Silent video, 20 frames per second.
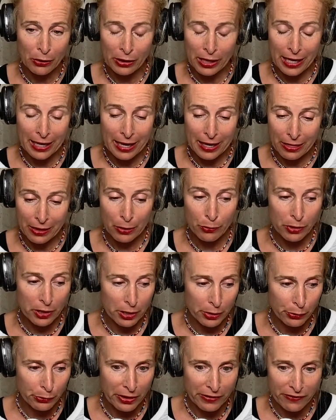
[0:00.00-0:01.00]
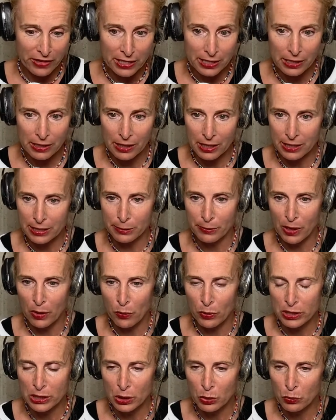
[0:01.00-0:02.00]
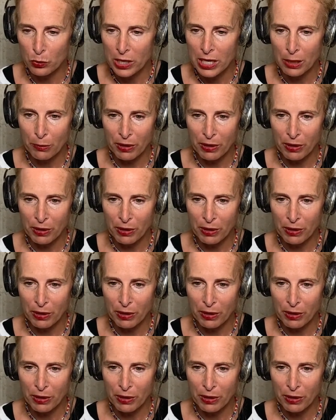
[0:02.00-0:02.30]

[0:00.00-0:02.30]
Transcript: like, I think we're going to revisit this about once a week,